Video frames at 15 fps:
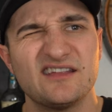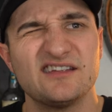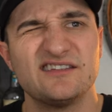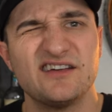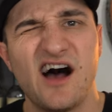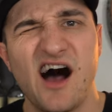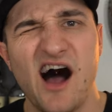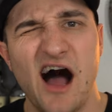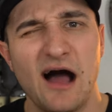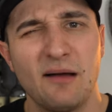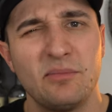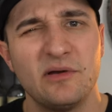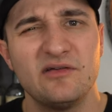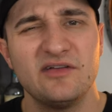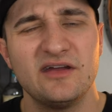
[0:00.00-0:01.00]
the
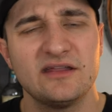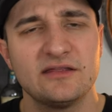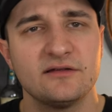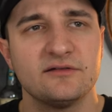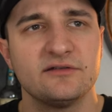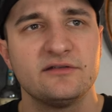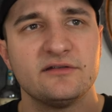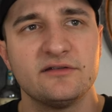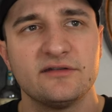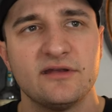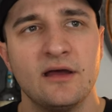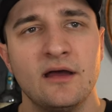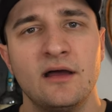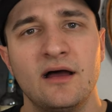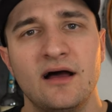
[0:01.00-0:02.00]
top of it, there's just
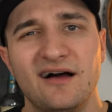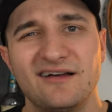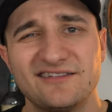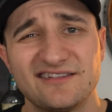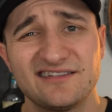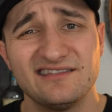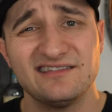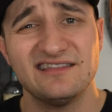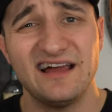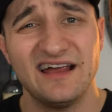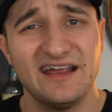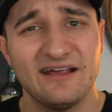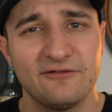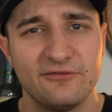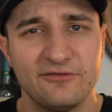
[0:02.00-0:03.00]
a
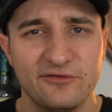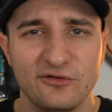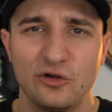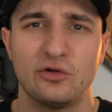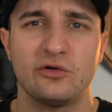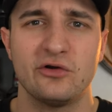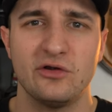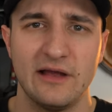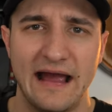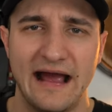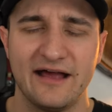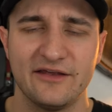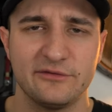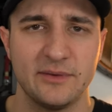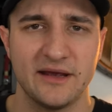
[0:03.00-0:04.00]
slight floral
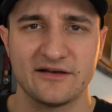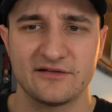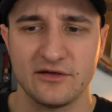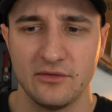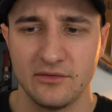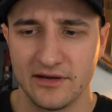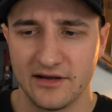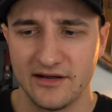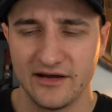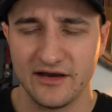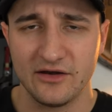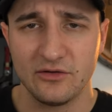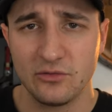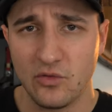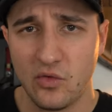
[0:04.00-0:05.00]
aspect going on. I
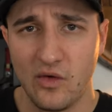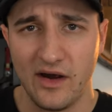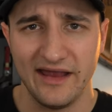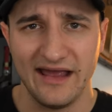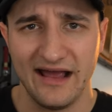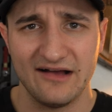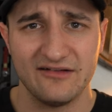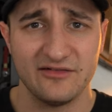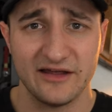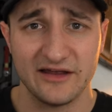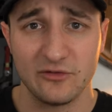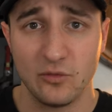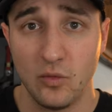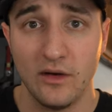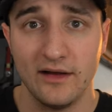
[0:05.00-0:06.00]
don't quite have
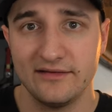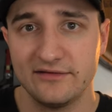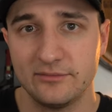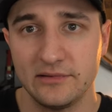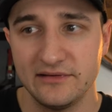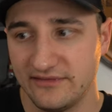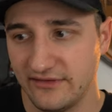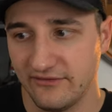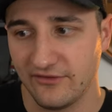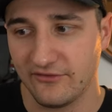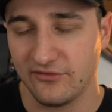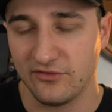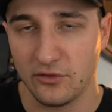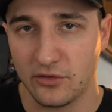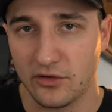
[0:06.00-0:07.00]
like what specific
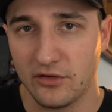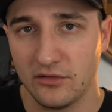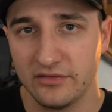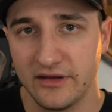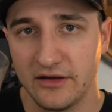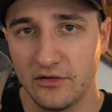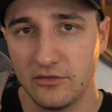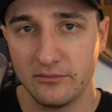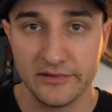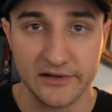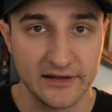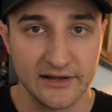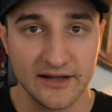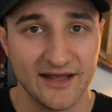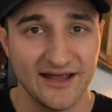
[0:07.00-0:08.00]
floral note,
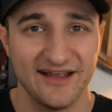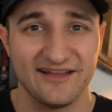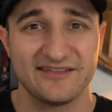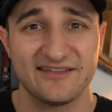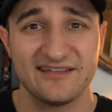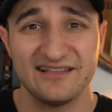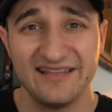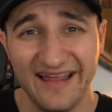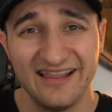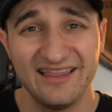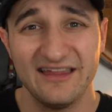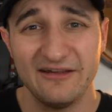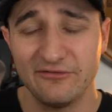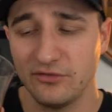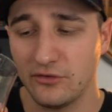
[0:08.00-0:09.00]
but it's
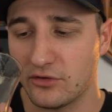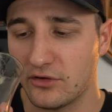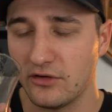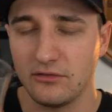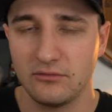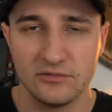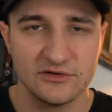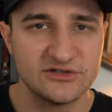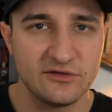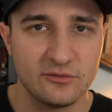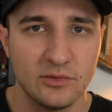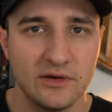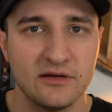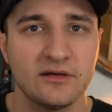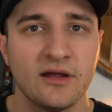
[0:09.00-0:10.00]
slightly floral, which
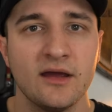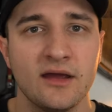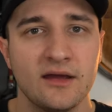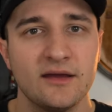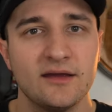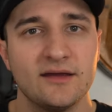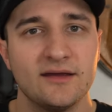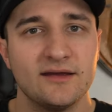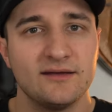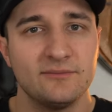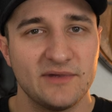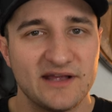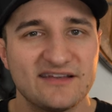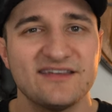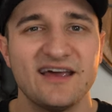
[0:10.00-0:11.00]
is weird
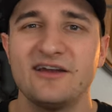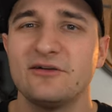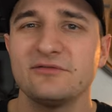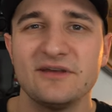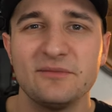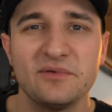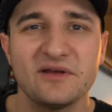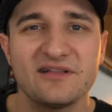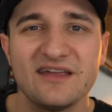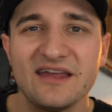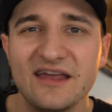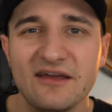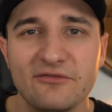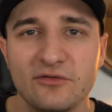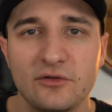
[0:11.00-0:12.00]
because I don't typically
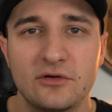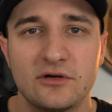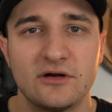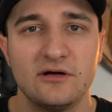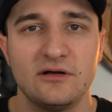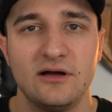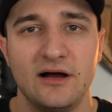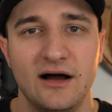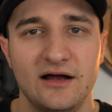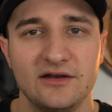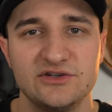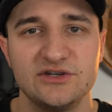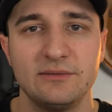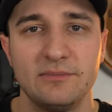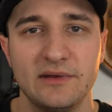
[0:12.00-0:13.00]
get floral
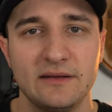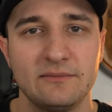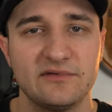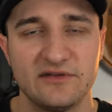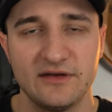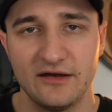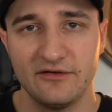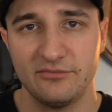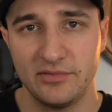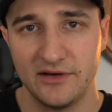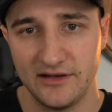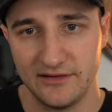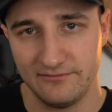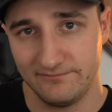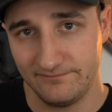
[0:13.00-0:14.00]
on Jim Beam stuff,
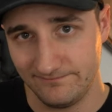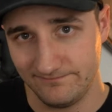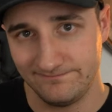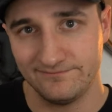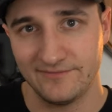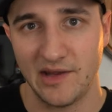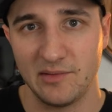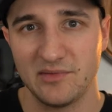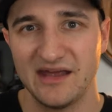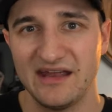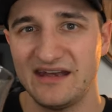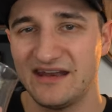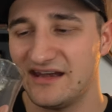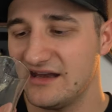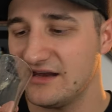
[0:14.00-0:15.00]
but I'm
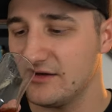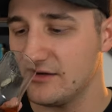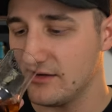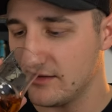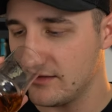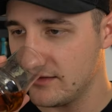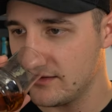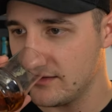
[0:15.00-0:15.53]
getting in here.